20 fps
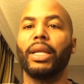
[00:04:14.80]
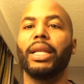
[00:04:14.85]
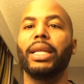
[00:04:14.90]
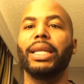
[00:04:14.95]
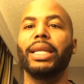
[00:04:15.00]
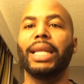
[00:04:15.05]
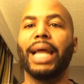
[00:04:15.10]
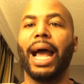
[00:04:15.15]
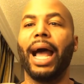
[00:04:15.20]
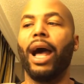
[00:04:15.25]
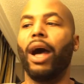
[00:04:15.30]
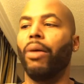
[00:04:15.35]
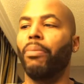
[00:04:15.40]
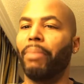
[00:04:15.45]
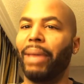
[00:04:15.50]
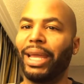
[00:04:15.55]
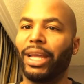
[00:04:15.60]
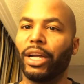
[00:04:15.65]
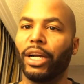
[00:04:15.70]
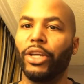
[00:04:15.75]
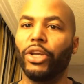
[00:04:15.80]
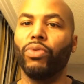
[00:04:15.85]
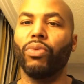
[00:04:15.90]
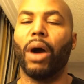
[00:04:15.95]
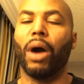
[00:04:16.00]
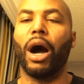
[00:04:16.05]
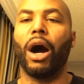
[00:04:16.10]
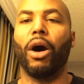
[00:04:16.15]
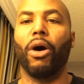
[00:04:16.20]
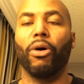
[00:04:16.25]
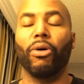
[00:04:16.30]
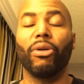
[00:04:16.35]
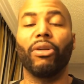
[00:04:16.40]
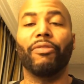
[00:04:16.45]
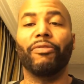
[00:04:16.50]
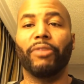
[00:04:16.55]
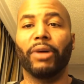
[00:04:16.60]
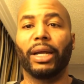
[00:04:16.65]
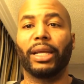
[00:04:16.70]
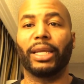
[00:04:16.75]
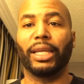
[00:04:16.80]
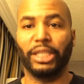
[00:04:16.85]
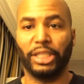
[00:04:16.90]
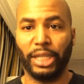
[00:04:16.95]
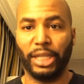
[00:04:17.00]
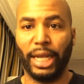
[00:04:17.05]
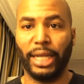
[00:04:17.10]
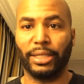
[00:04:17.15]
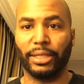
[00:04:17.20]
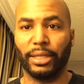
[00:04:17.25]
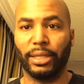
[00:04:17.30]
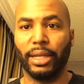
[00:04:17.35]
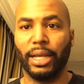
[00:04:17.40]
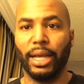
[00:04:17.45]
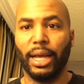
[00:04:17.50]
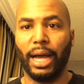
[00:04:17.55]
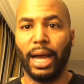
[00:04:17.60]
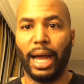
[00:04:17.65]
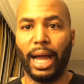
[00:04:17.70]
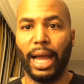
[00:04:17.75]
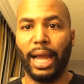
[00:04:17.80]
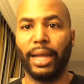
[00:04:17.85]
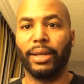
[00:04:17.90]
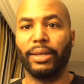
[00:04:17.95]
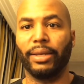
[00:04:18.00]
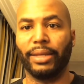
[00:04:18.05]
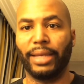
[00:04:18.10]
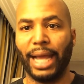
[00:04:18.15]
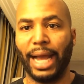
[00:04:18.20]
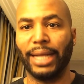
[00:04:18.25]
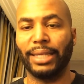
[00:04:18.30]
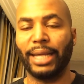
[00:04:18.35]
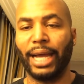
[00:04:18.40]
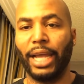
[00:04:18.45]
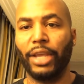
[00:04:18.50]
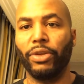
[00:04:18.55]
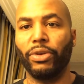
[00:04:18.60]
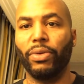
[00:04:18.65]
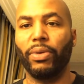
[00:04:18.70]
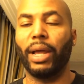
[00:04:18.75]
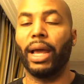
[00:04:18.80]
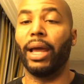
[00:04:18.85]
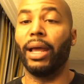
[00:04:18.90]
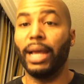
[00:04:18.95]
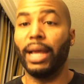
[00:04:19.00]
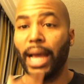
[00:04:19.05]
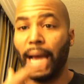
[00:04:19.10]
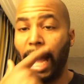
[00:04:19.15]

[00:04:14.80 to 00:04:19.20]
Now make her do all the fucking chasing. All right, that's how you do that.